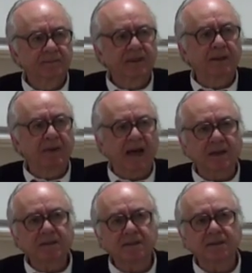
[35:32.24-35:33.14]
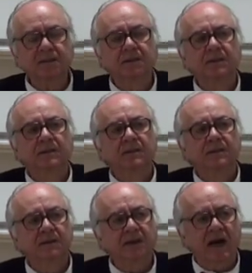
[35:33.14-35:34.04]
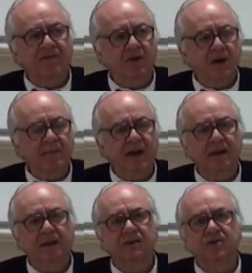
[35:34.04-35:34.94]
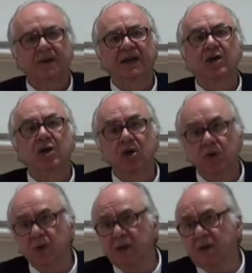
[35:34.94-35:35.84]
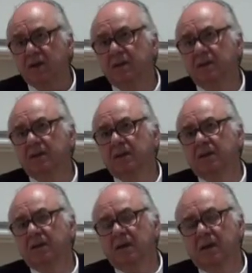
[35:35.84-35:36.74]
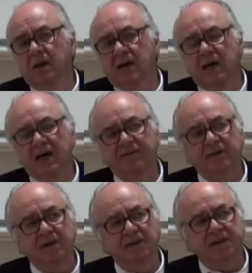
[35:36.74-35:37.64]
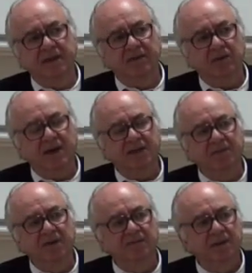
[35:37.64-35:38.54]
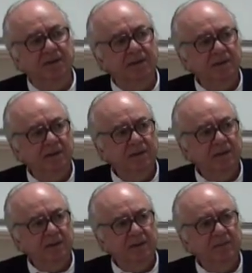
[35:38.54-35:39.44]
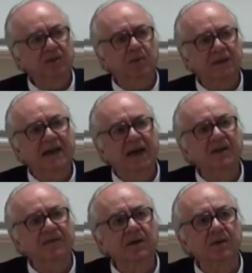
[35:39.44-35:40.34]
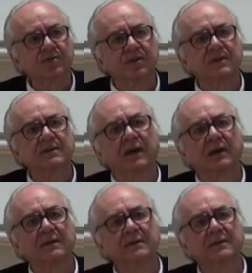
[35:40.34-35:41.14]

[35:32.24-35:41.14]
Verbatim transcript: The blacks, the Afro-Americans were included after the civil rights movement. But what kind of inclusion is that?